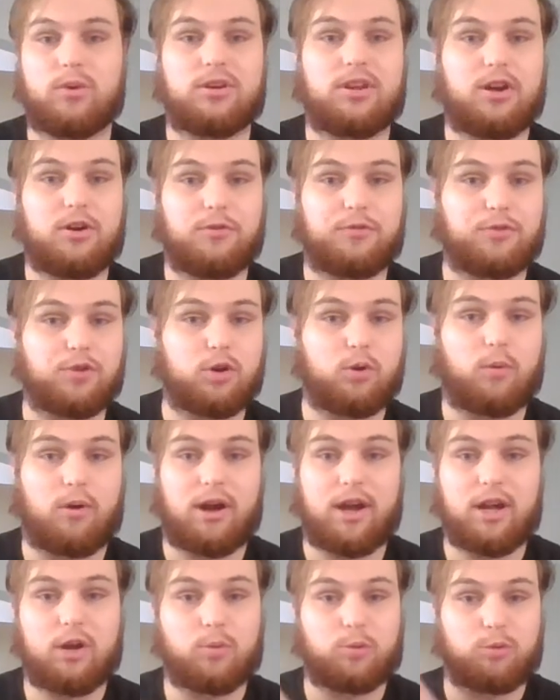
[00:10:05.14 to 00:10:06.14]
Waddell, for a
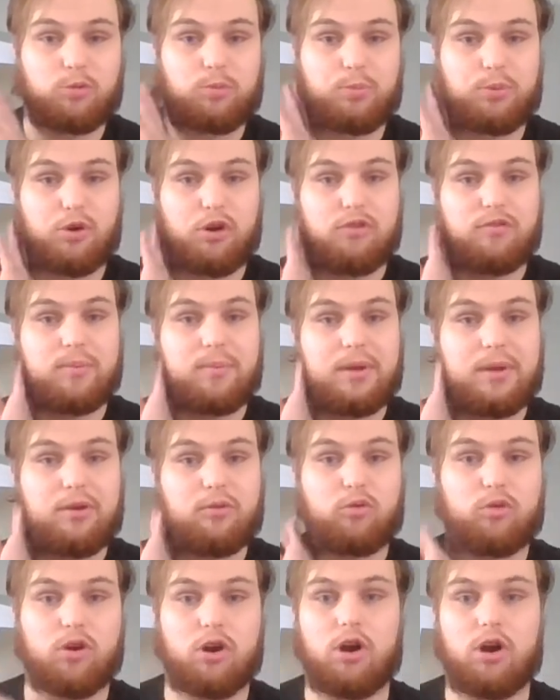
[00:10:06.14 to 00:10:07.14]
while, was proving me
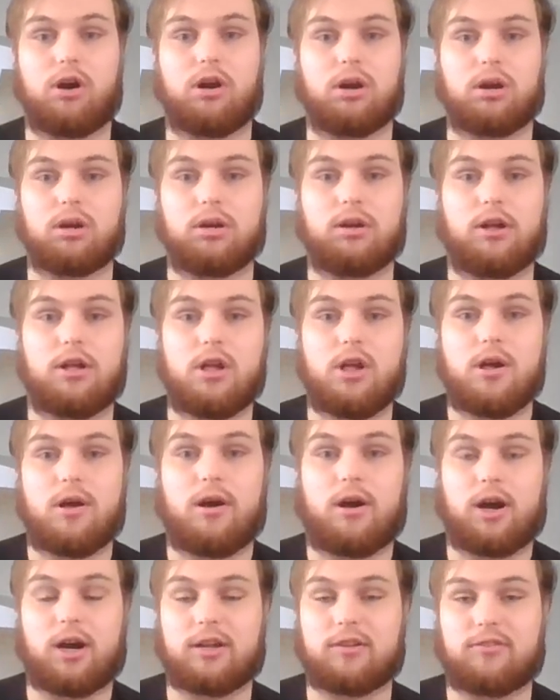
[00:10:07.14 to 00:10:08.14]
wrong
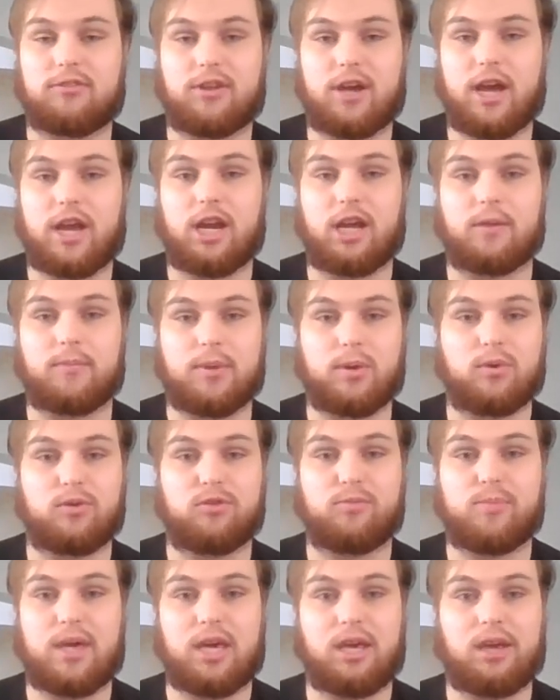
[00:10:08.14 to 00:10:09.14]
on signing him. He
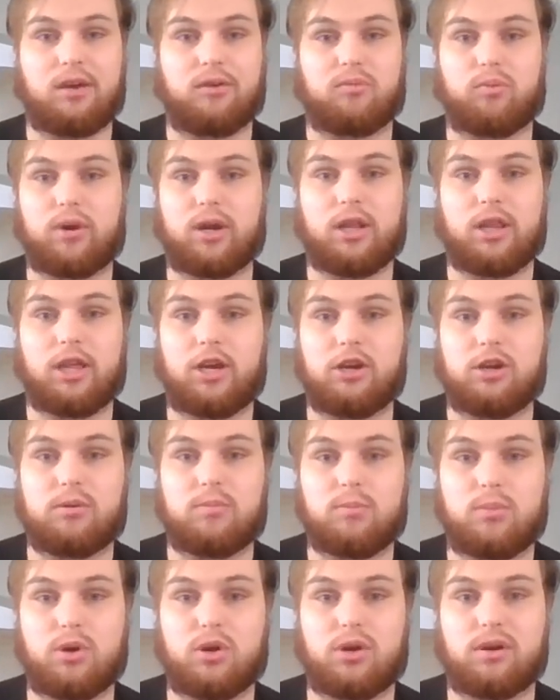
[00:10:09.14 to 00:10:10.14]
was making really good
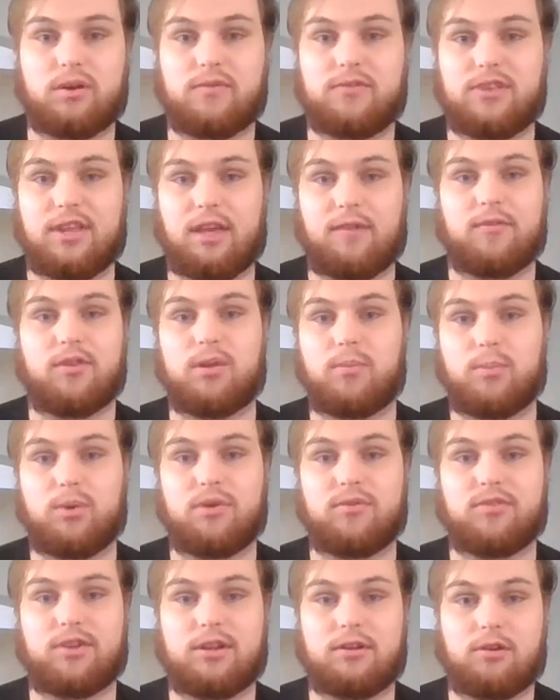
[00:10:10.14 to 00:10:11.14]
moves. Even the
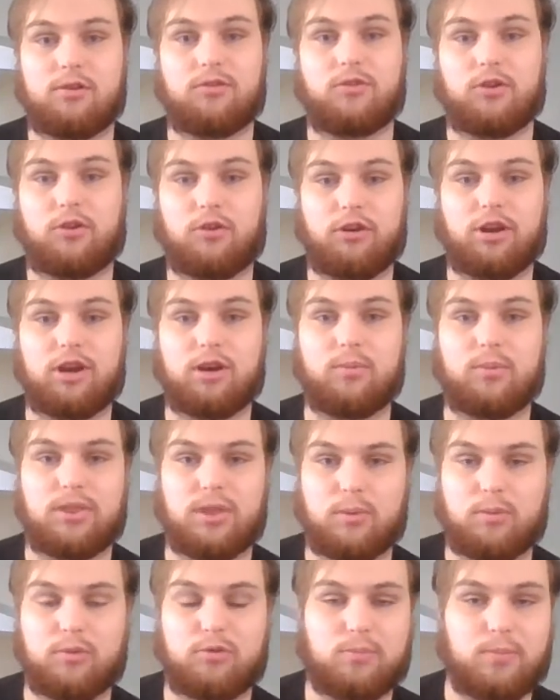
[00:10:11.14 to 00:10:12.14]
moves I disagreed with,
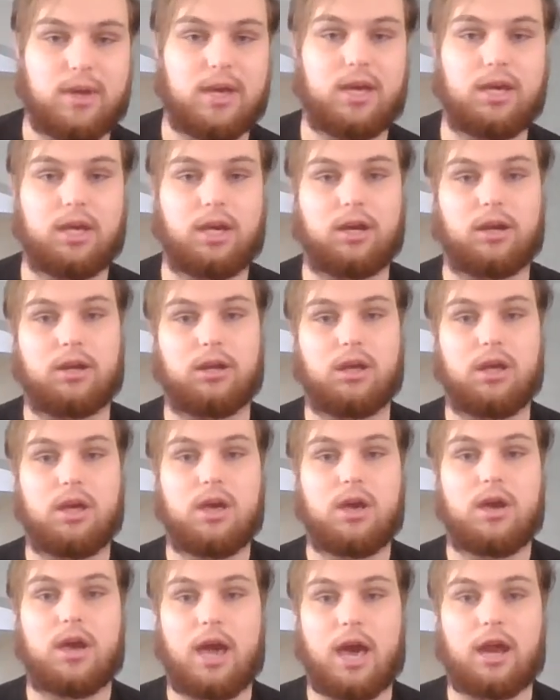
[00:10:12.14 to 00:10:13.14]
he was making,
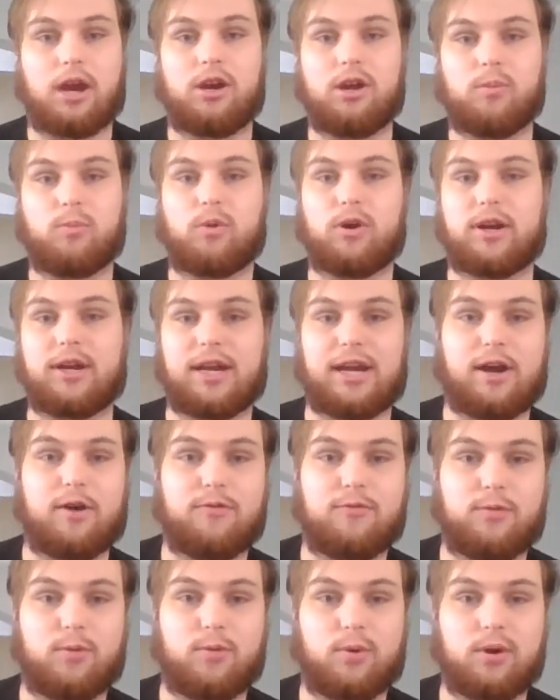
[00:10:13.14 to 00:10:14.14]
ended up working
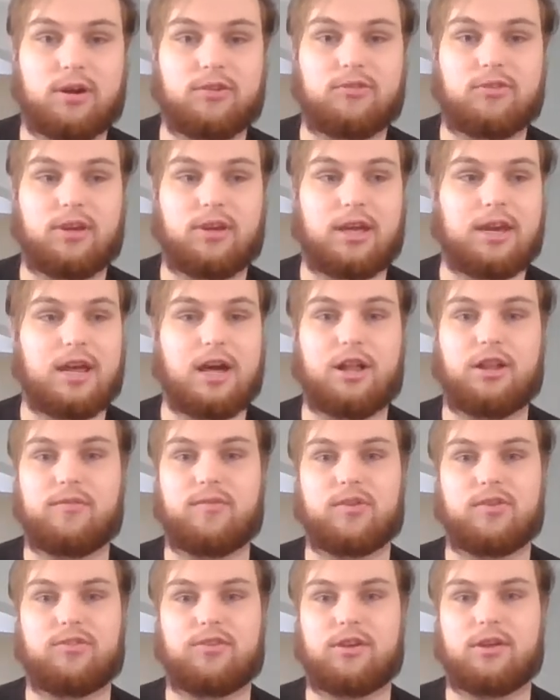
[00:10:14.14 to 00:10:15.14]
out for us. And now all
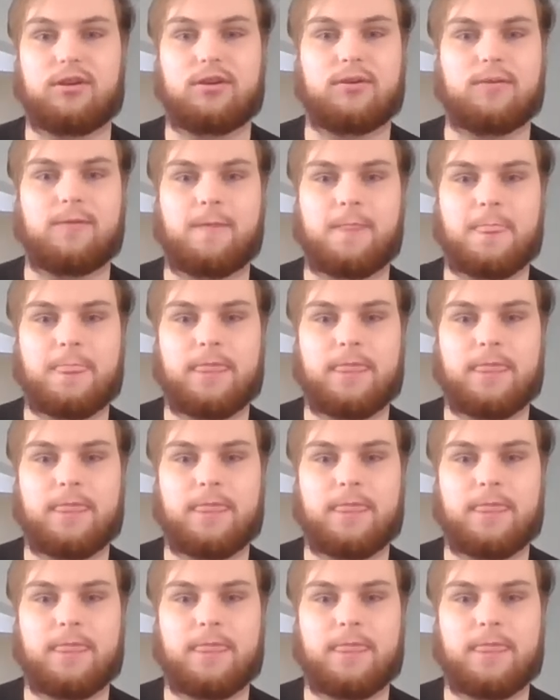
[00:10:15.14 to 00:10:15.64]
of a sudden,